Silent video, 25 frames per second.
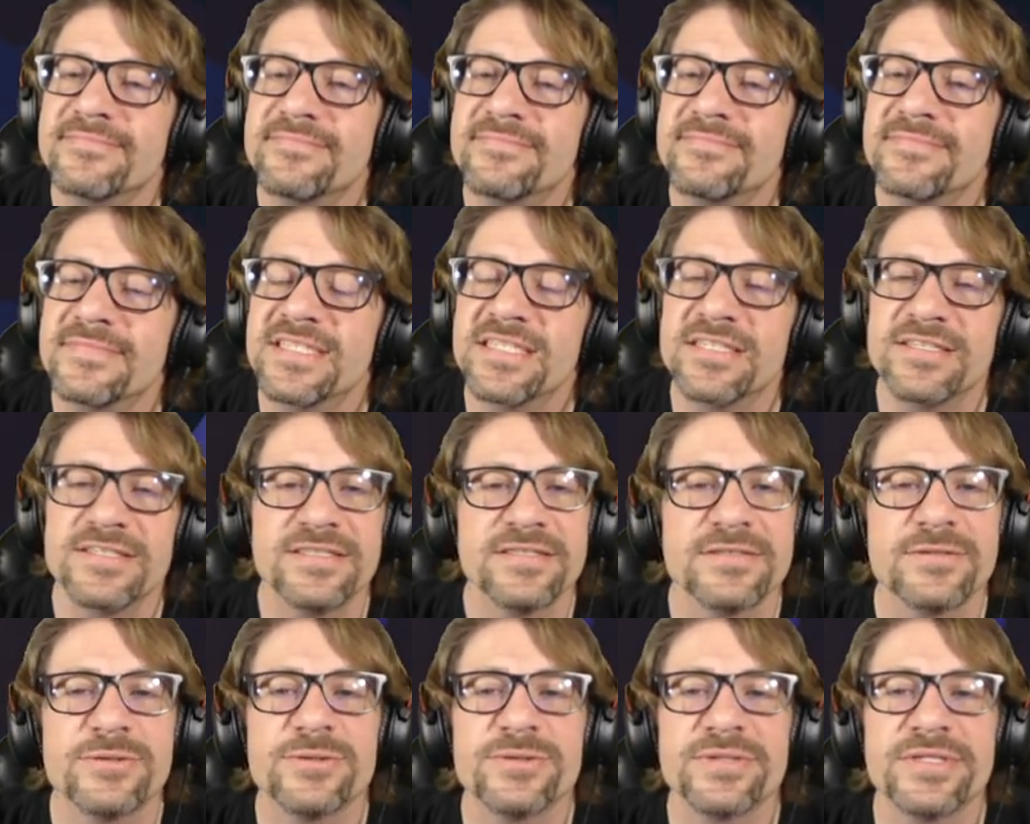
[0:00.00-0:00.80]
And here's
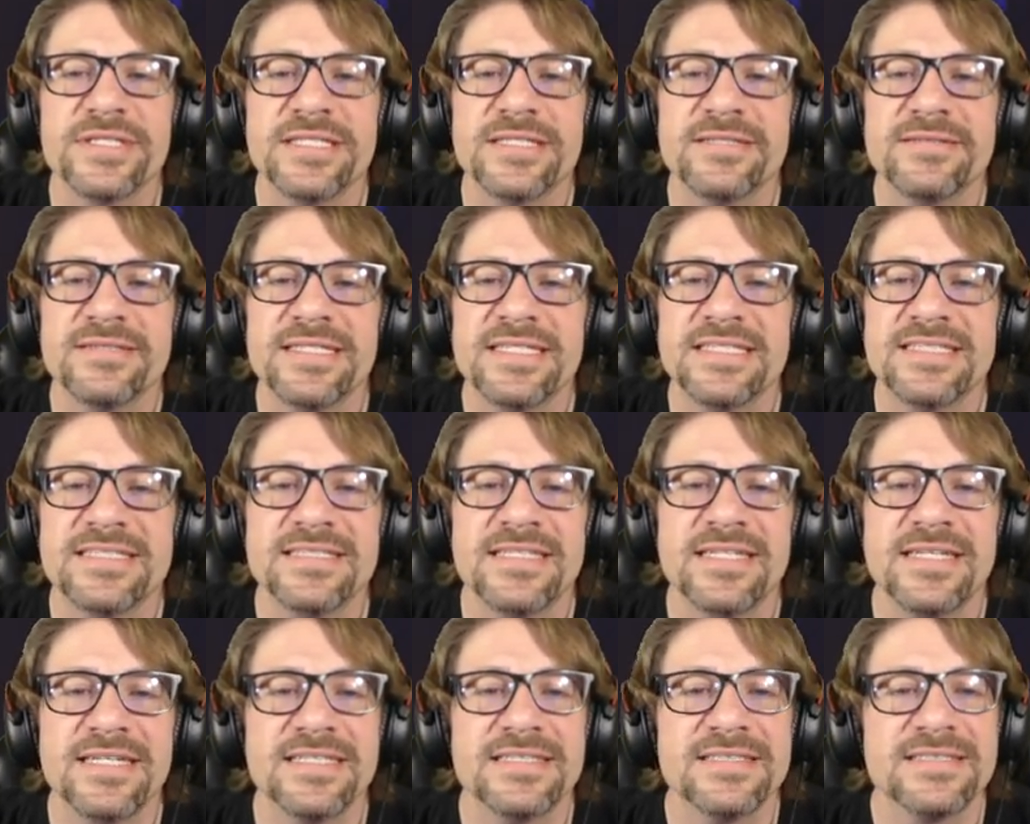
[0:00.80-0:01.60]
the cool thing it's
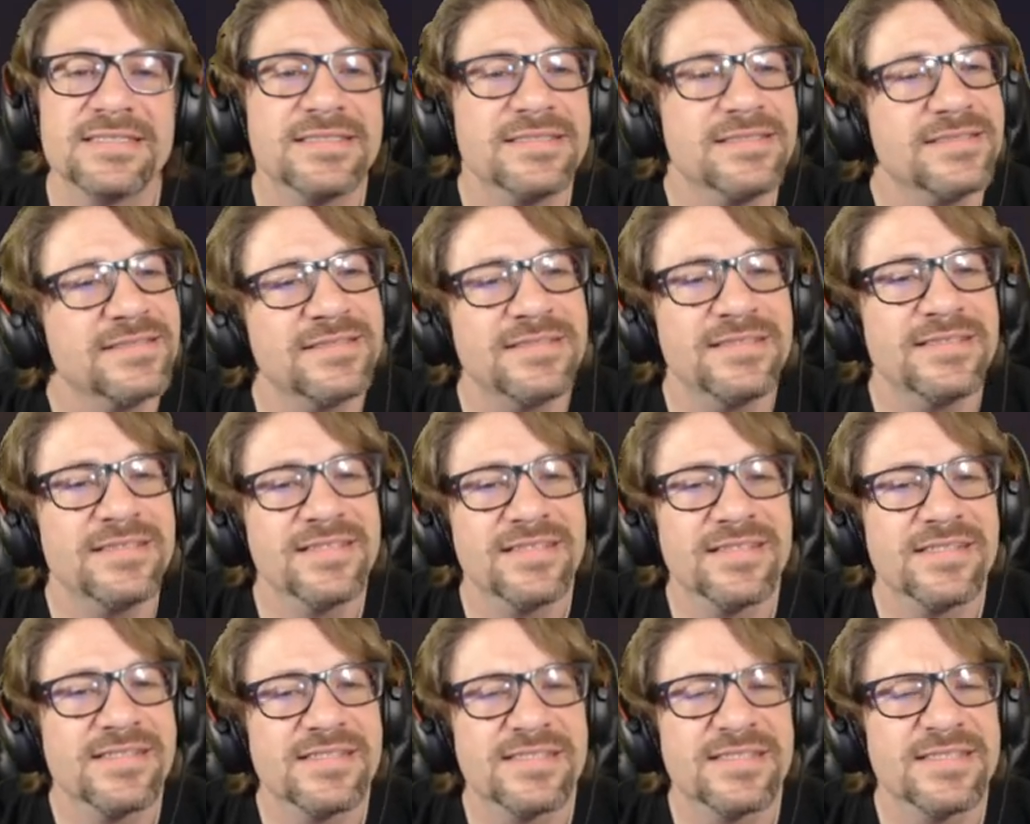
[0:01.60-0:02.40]
not.
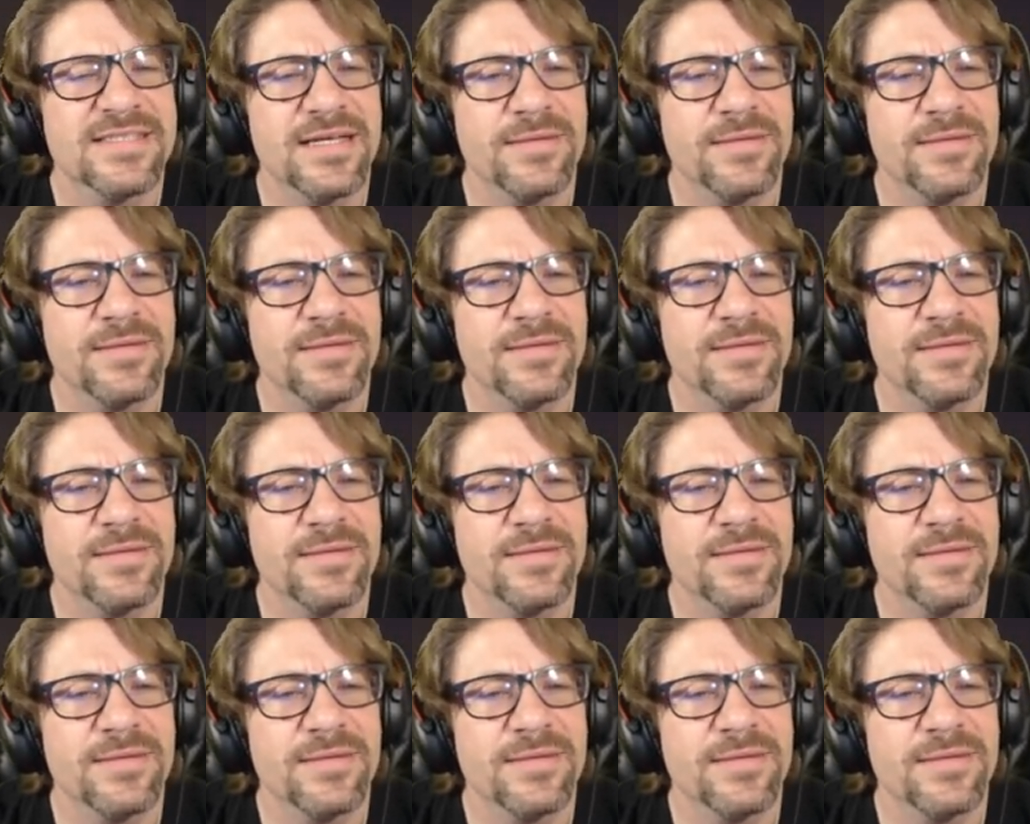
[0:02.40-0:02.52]
It's